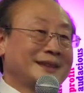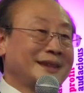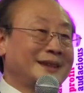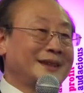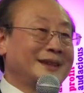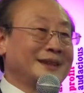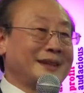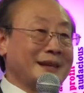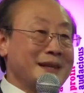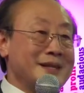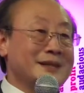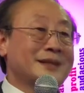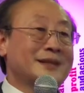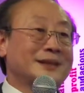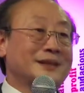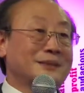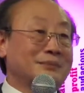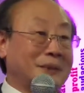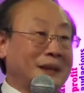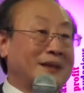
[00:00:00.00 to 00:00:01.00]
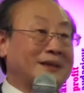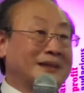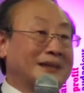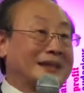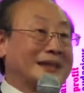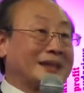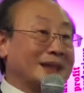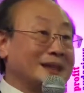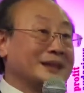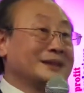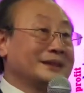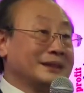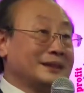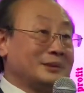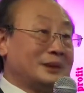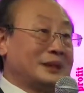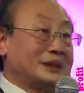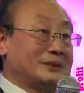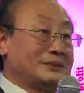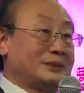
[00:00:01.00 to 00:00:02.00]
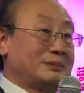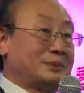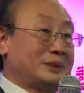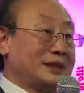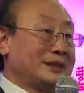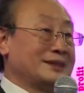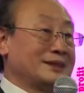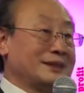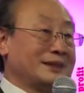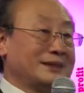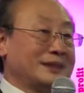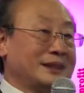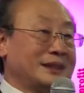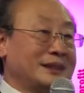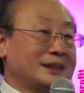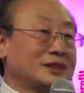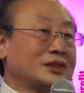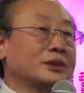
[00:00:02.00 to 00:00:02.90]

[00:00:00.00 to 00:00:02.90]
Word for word: an uh, Asian American candidate running for president, right?